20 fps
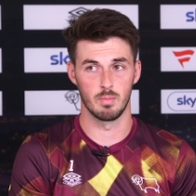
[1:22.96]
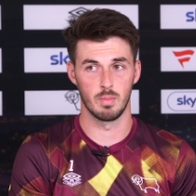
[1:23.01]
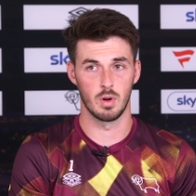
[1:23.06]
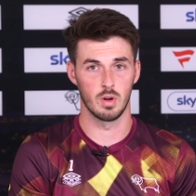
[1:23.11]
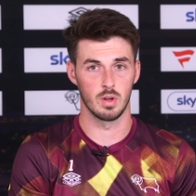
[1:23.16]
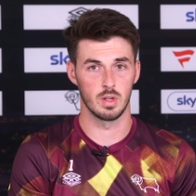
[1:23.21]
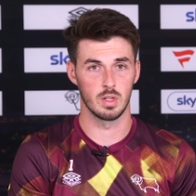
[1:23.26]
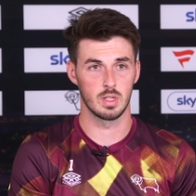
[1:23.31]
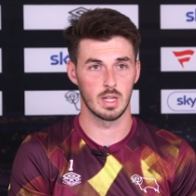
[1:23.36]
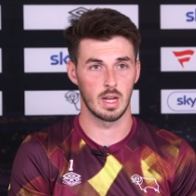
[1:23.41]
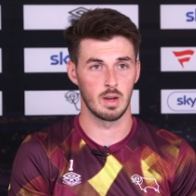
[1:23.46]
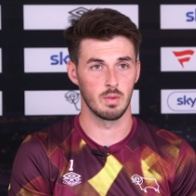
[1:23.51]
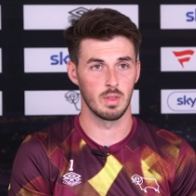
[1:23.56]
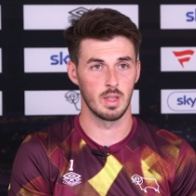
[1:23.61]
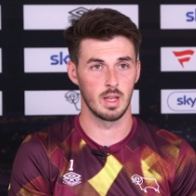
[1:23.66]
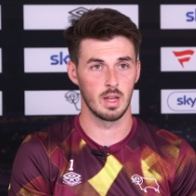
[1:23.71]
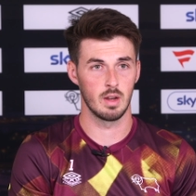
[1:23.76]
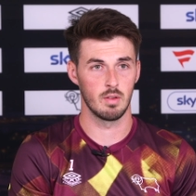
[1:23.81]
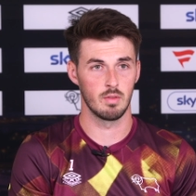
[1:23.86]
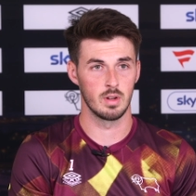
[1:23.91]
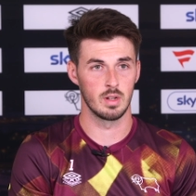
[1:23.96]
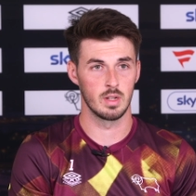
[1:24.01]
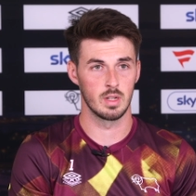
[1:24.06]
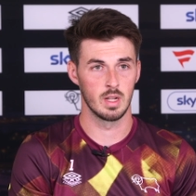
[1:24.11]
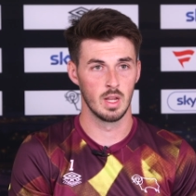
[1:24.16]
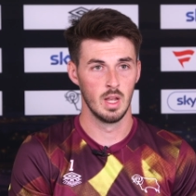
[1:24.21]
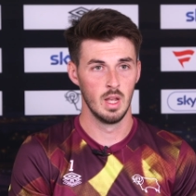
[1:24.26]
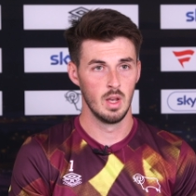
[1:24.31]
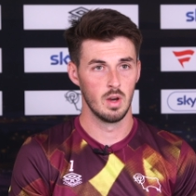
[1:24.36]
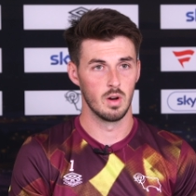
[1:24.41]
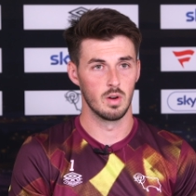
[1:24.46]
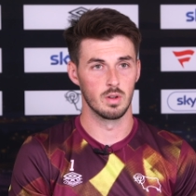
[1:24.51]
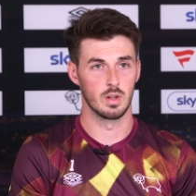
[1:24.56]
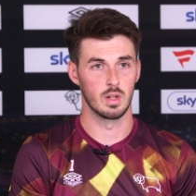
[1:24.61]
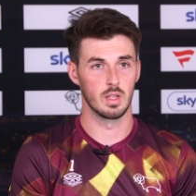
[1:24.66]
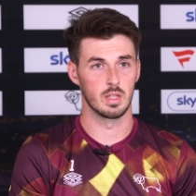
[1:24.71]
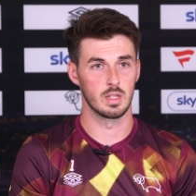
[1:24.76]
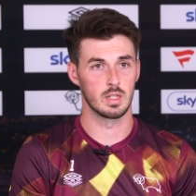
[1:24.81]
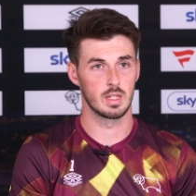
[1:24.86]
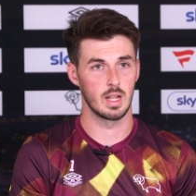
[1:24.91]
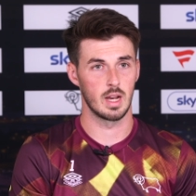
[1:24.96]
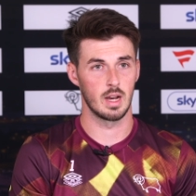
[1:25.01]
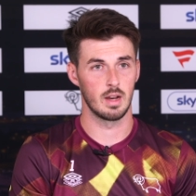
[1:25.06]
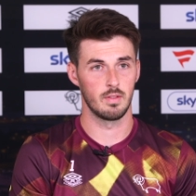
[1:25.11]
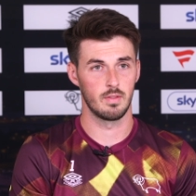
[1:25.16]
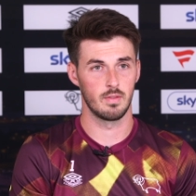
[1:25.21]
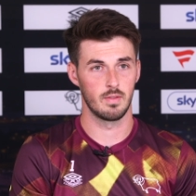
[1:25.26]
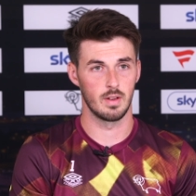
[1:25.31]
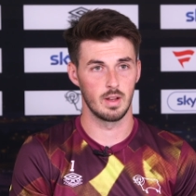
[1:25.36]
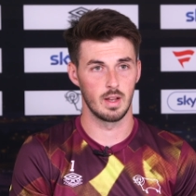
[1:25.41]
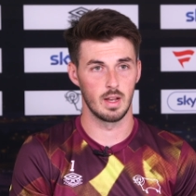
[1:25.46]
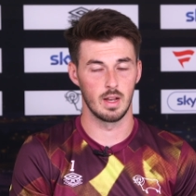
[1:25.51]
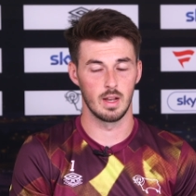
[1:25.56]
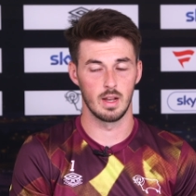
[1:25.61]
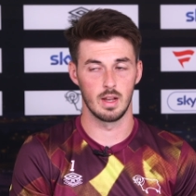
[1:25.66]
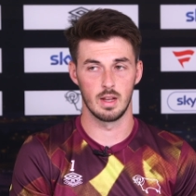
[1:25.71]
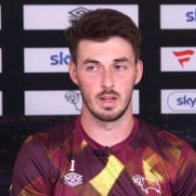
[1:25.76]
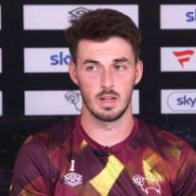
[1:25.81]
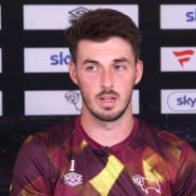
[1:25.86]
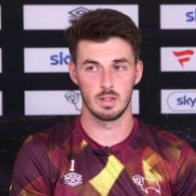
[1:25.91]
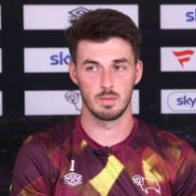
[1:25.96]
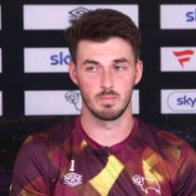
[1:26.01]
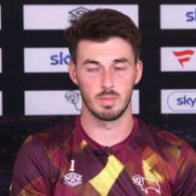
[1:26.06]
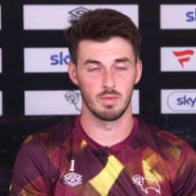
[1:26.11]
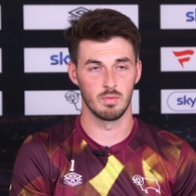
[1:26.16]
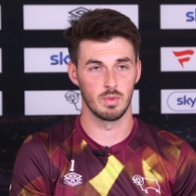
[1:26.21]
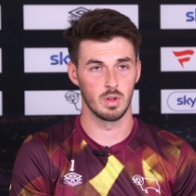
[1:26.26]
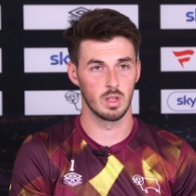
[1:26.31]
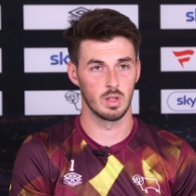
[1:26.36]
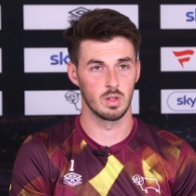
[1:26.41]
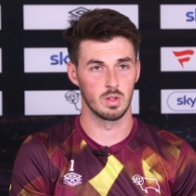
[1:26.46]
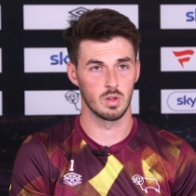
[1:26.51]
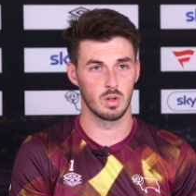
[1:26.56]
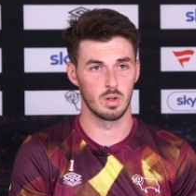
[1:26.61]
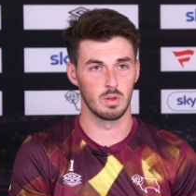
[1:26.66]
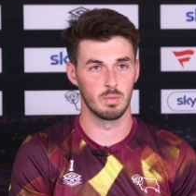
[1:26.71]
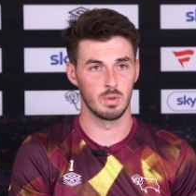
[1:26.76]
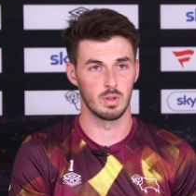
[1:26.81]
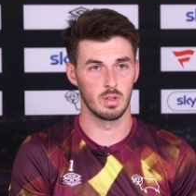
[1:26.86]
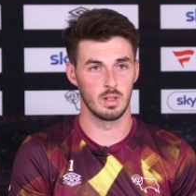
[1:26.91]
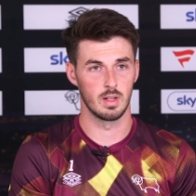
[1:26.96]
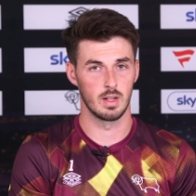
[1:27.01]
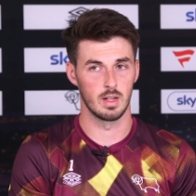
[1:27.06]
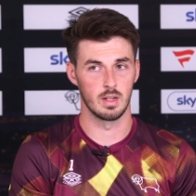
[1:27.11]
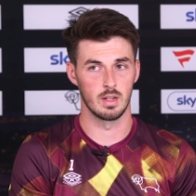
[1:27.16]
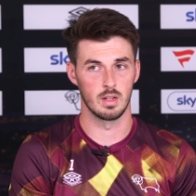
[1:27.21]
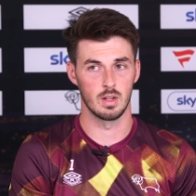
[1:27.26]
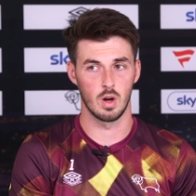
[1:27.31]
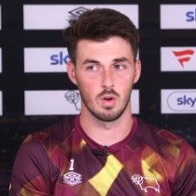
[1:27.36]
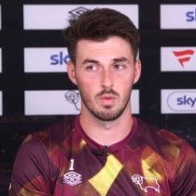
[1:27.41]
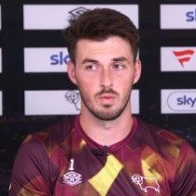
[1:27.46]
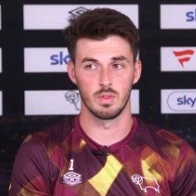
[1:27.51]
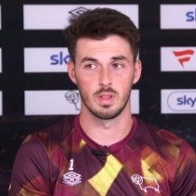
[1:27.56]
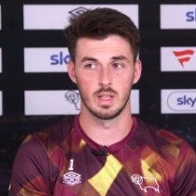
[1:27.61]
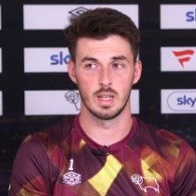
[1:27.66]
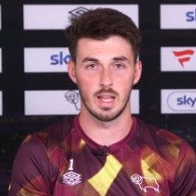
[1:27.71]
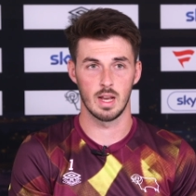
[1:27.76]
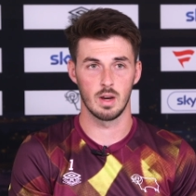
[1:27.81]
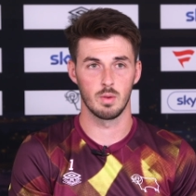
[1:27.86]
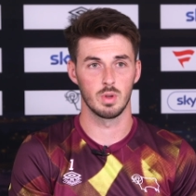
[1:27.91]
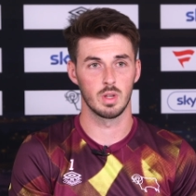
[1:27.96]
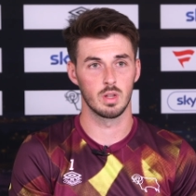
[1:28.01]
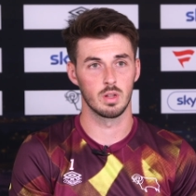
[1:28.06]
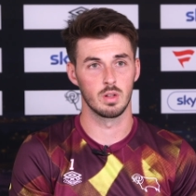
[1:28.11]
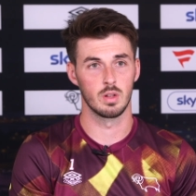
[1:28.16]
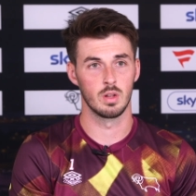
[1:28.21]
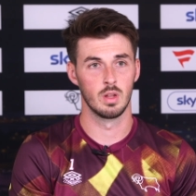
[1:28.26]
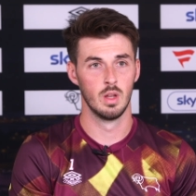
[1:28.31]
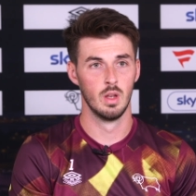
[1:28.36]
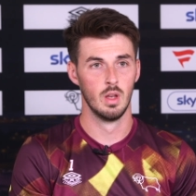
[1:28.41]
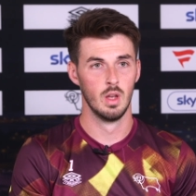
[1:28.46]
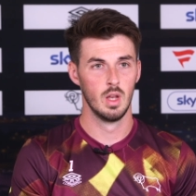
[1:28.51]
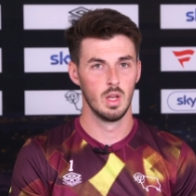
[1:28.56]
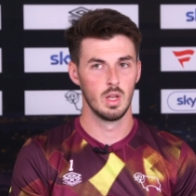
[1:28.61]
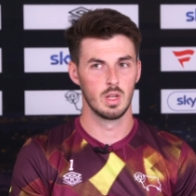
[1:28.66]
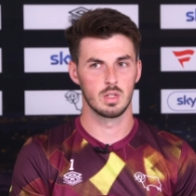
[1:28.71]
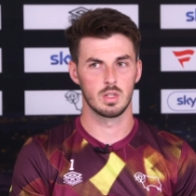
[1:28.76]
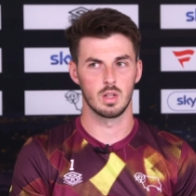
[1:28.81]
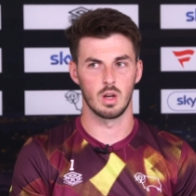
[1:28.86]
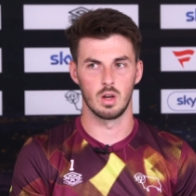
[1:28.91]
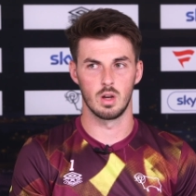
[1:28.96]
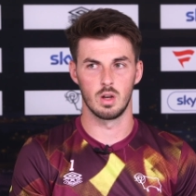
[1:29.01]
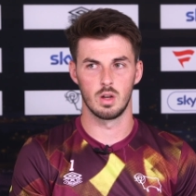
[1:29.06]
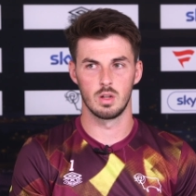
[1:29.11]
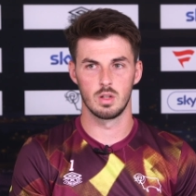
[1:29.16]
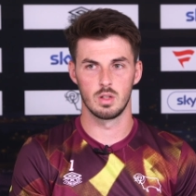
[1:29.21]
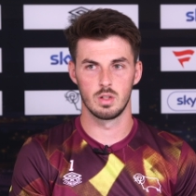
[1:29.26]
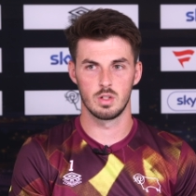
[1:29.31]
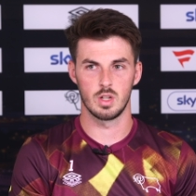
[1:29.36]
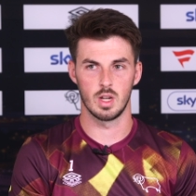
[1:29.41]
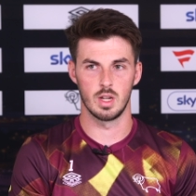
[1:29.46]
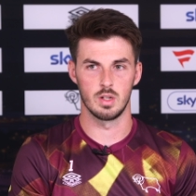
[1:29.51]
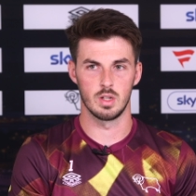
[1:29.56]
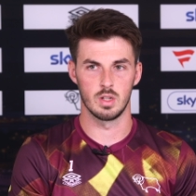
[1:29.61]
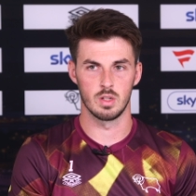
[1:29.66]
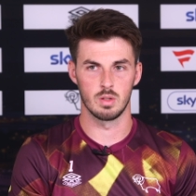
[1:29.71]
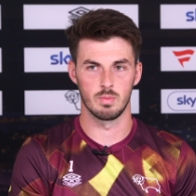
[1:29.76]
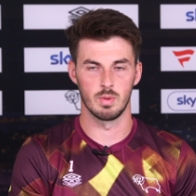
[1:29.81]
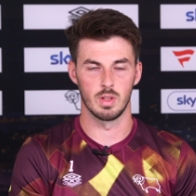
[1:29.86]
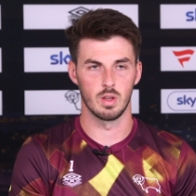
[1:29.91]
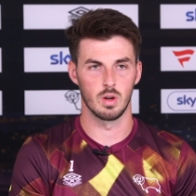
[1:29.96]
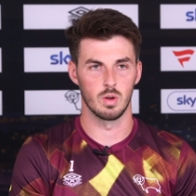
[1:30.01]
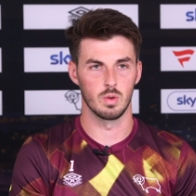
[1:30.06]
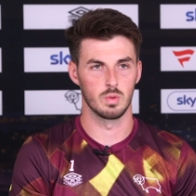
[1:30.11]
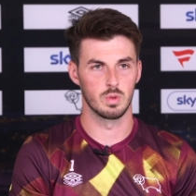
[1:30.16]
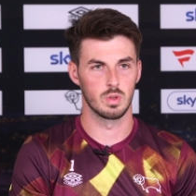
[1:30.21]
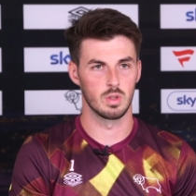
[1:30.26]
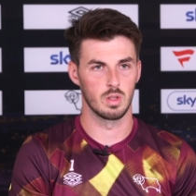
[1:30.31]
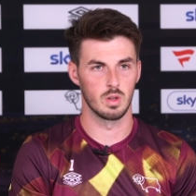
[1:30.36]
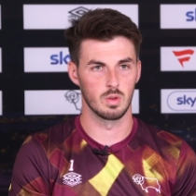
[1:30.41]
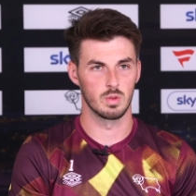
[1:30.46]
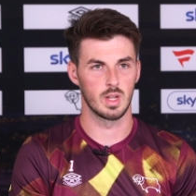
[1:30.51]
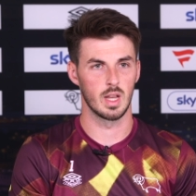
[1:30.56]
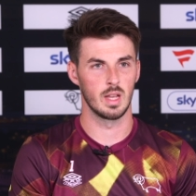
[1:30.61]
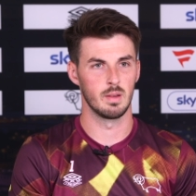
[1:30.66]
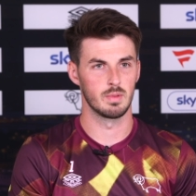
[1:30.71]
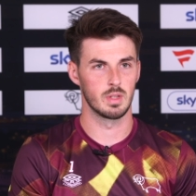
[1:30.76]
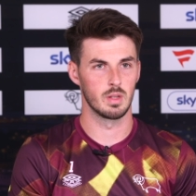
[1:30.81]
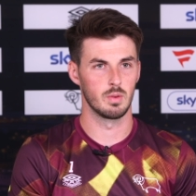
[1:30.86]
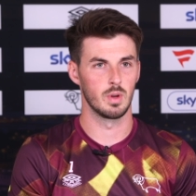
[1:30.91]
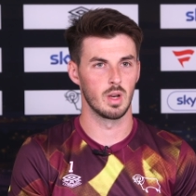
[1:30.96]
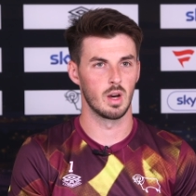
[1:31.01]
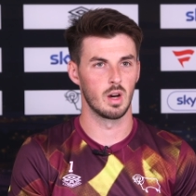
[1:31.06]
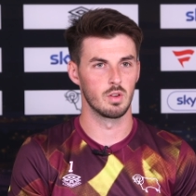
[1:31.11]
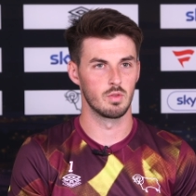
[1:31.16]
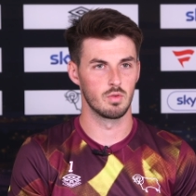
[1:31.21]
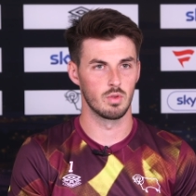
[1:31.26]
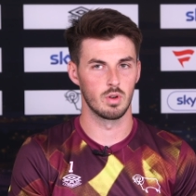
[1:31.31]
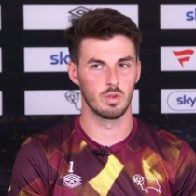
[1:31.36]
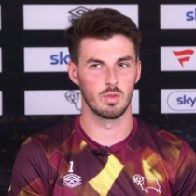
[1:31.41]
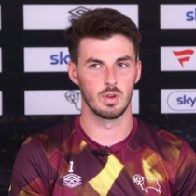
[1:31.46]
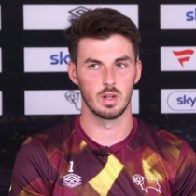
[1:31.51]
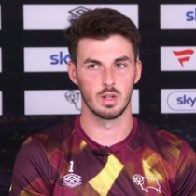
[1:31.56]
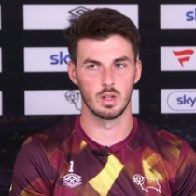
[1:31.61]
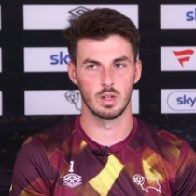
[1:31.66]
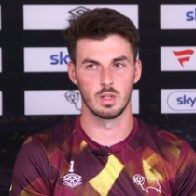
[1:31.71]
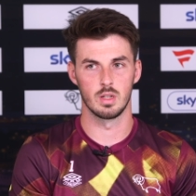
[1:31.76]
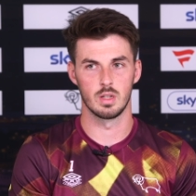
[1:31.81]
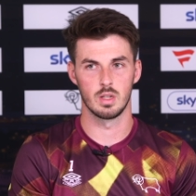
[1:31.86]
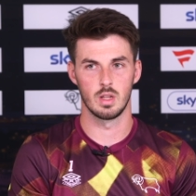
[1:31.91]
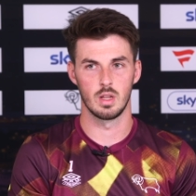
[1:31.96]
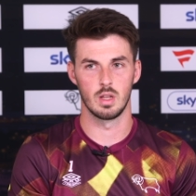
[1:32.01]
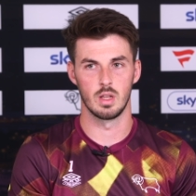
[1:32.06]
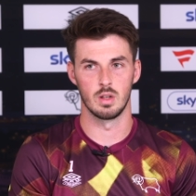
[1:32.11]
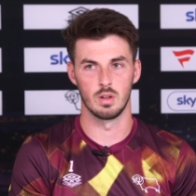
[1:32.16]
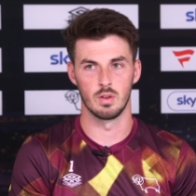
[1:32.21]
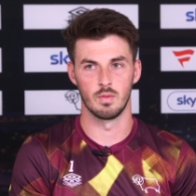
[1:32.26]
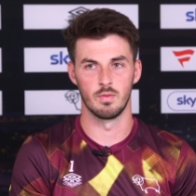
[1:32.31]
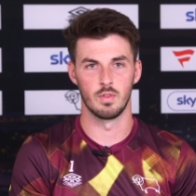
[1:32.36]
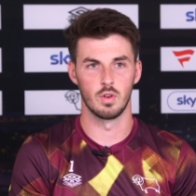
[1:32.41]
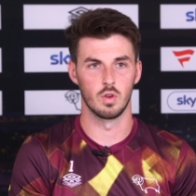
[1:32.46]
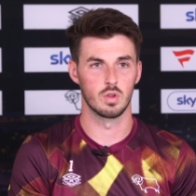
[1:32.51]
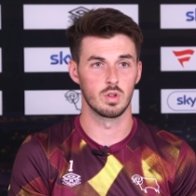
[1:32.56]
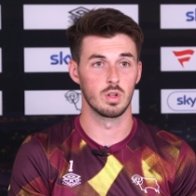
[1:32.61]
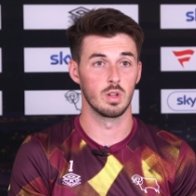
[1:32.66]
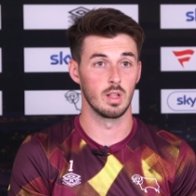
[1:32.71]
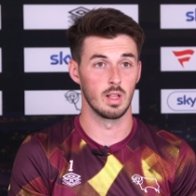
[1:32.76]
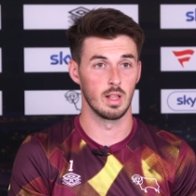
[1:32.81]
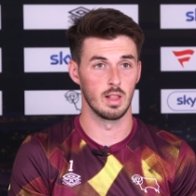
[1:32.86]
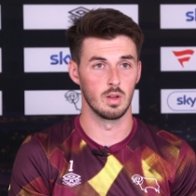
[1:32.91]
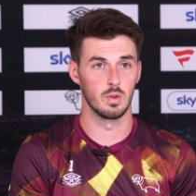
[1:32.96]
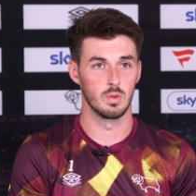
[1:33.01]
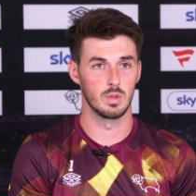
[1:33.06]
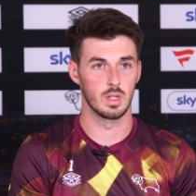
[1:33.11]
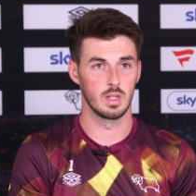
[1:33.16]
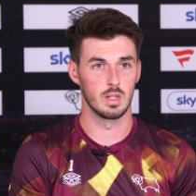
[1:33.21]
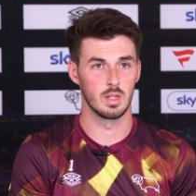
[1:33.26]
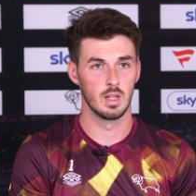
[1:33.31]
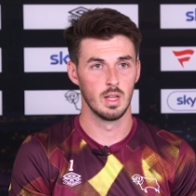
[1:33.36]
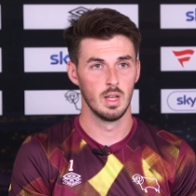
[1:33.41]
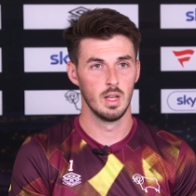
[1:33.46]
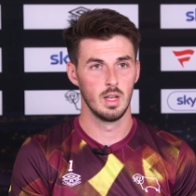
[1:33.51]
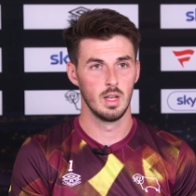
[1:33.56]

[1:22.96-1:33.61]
the boys out there and under the staff. It's been really enjoyable, and hopefully now we can start changing some of those games that we are drawing and unfortunately losing